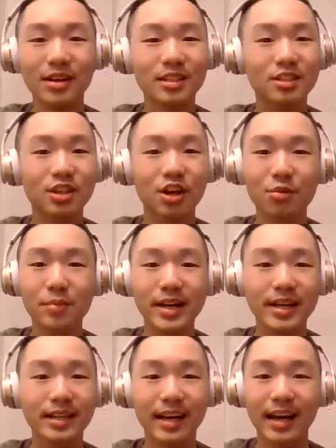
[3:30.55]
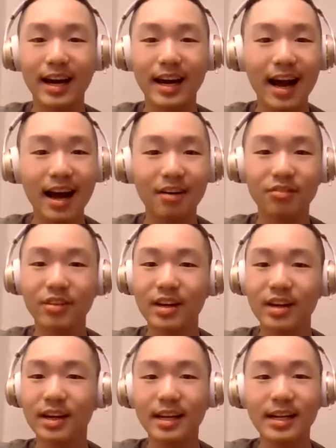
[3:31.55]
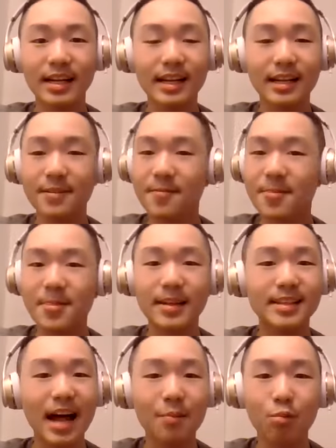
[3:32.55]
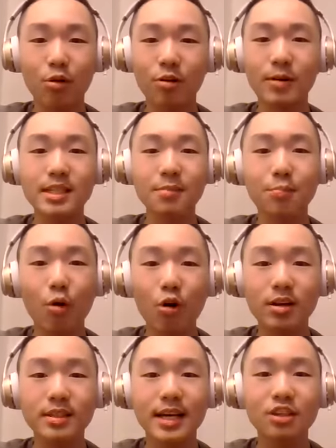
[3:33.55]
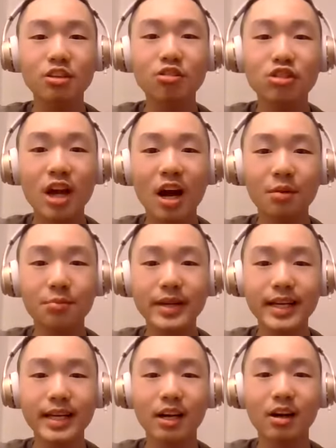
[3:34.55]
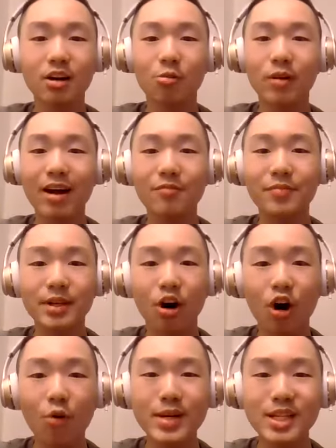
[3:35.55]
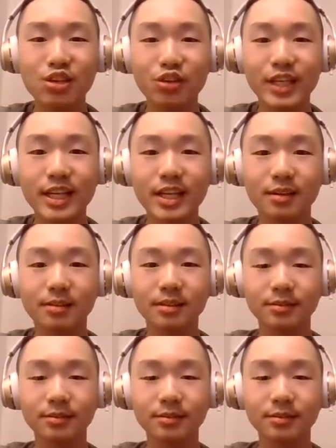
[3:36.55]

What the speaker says: So many that I have. It's not important. What's important is that you tell me what I've been hoping to hear.